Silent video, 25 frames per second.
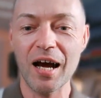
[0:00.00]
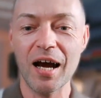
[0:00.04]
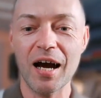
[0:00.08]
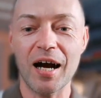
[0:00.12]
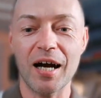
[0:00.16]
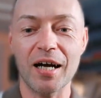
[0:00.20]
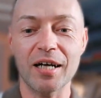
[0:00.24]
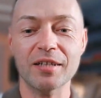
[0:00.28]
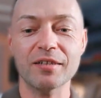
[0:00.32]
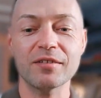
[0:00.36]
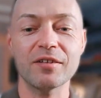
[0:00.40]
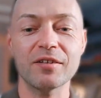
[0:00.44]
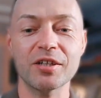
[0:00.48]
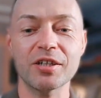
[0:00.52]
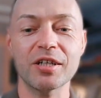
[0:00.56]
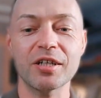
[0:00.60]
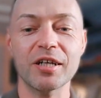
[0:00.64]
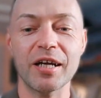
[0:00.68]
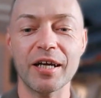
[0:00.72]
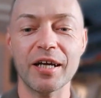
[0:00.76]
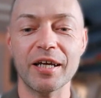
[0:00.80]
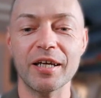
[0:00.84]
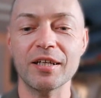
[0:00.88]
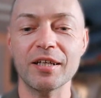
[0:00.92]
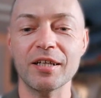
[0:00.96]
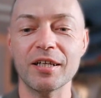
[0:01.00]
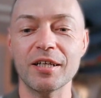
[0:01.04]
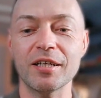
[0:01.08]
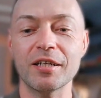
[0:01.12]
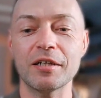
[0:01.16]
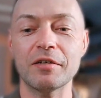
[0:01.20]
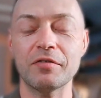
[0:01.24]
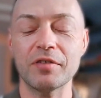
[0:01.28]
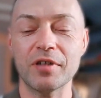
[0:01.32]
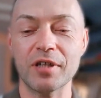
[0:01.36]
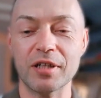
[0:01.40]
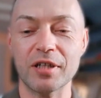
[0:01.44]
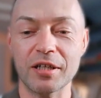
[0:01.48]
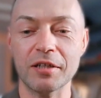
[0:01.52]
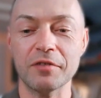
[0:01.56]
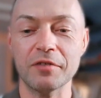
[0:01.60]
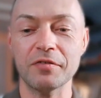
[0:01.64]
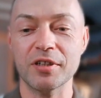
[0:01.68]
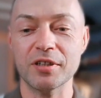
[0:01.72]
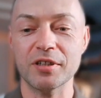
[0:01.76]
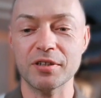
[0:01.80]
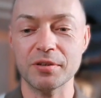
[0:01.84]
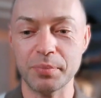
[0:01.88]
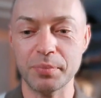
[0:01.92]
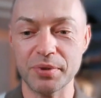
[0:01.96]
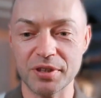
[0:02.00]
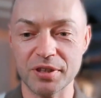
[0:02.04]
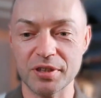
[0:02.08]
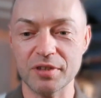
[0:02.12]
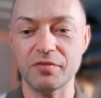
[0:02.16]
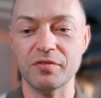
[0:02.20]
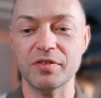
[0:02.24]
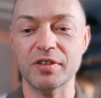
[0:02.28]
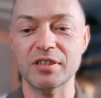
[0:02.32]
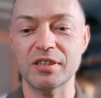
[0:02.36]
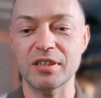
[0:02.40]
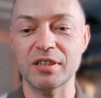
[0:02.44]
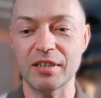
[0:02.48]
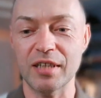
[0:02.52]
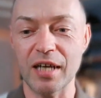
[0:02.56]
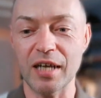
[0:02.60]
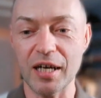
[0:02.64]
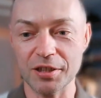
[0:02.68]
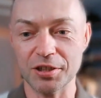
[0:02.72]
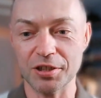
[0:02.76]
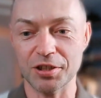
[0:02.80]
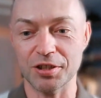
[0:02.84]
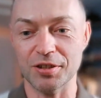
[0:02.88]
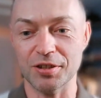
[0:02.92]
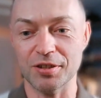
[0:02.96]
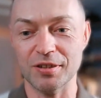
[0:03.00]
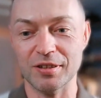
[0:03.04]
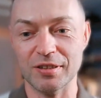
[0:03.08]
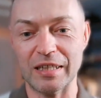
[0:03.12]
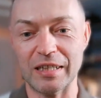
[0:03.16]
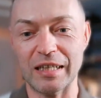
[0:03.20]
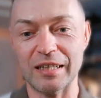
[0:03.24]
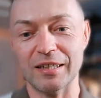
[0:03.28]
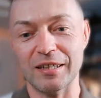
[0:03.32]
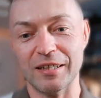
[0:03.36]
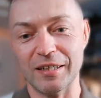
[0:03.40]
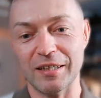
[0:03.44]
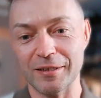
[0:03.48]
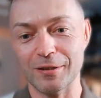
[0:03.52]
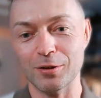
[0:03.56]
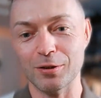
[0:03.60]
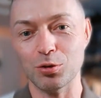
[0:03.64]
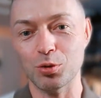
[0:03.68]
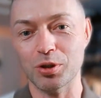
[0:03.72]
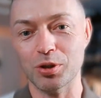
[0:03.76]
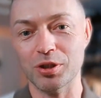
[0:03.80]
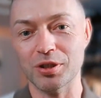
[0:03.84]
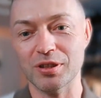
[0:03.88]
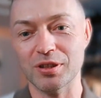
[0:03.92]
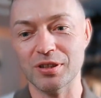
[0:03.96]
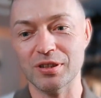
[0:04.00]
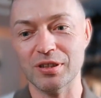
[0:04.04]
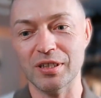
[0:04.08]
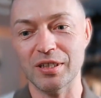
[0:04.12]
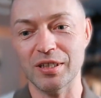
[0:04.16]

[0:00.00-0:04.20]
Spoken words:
are there any Philadelphia specific deductions that landlords